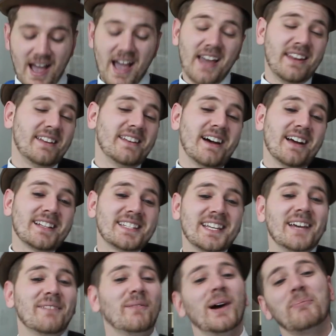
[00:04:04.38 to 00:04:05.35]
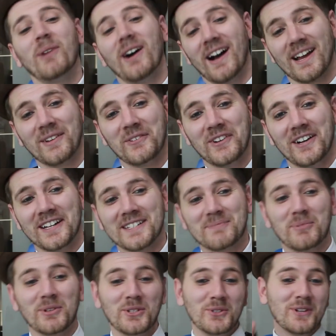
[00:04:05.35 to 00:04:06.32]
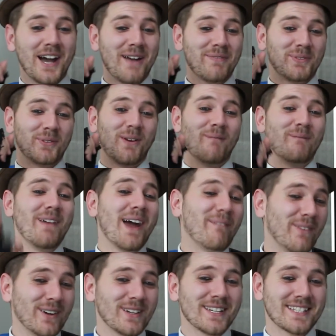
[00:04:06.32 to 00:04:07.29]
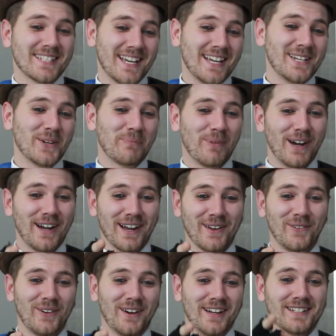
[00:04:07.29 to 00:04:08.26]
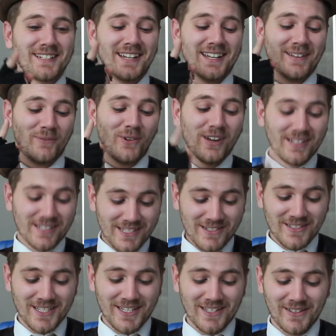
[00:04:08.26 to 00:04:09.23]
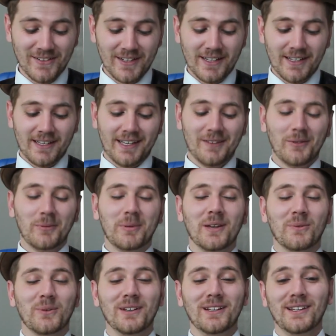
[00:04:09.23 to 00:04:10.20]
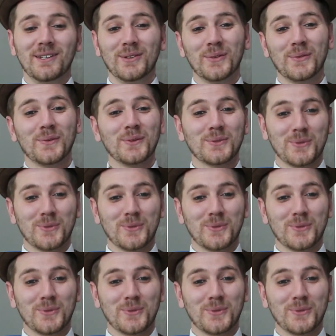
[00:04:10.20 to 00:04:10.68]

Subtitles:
I did not set my pocket watch, but you have to remember to set your pocket watch, and then once you do, it will be a really useful